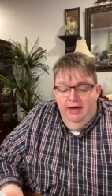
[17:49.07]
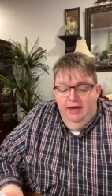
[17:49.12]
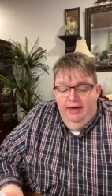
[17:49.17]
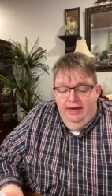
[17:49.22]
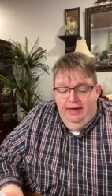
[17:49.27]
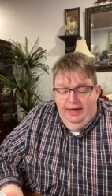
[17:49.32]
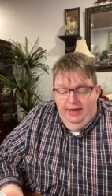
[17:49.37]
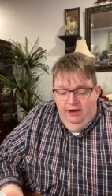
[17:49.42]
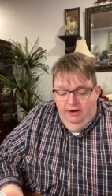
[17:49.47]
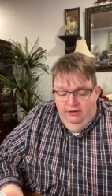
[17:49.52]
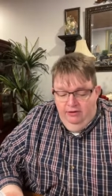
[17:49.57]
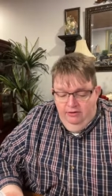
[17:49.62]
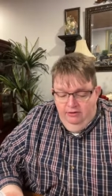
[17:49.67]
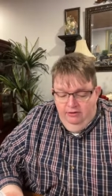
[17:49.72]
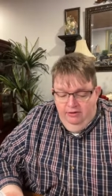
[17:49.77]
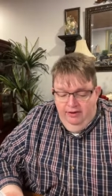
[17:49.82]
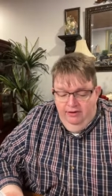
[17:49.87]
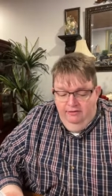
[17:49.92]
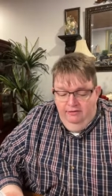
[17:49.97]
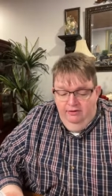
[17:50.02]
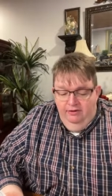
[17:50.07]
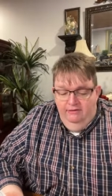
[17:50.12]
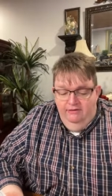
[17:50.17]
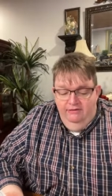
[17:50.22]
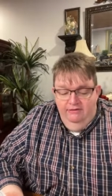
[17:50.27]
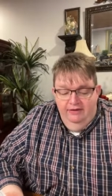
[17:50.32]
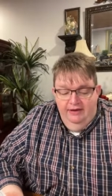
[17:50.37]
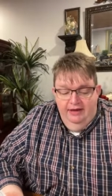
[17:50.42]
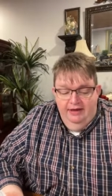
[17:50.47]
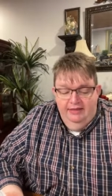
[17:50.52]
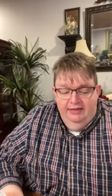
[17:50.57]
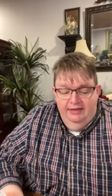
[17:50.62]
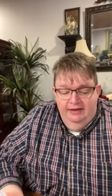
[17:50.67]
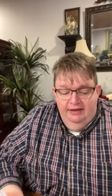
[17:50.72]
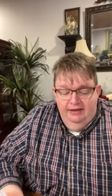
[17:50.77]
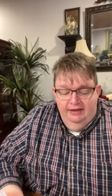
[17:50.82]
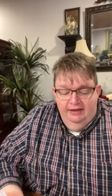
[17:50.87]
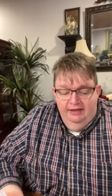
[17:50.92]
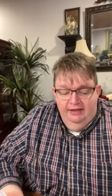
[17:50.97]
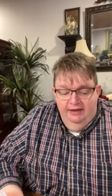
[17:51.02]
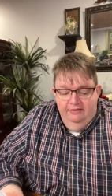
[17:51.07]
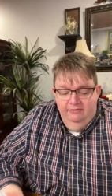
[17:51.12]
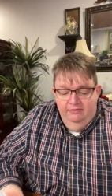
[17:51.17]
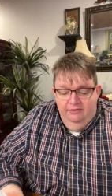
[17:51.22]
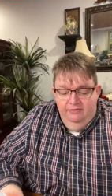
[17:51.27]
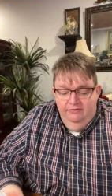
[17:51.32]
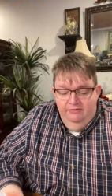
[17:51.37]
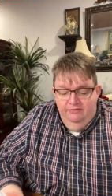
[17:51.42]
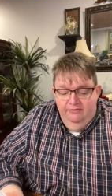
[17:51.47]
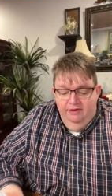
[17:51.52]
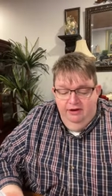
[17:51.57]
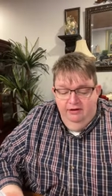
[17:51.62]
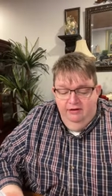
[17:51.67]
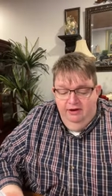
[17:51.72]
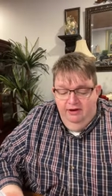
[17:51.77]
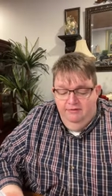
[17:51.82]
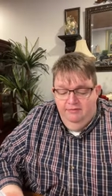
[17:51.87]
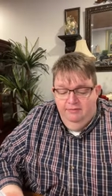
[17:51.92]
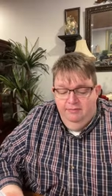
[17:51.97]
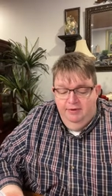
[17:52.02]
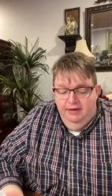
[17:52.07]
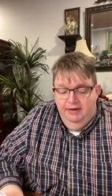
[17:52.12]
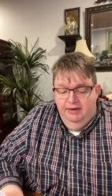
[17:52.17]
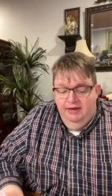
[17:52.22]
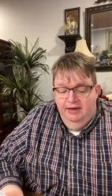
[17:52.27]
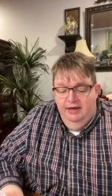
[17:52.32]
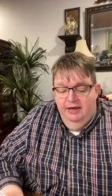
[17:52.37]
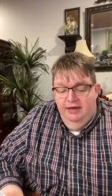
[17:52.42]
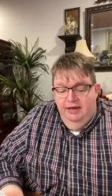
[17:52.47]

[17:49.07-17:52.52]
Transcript: how your level of faith and level of fear have been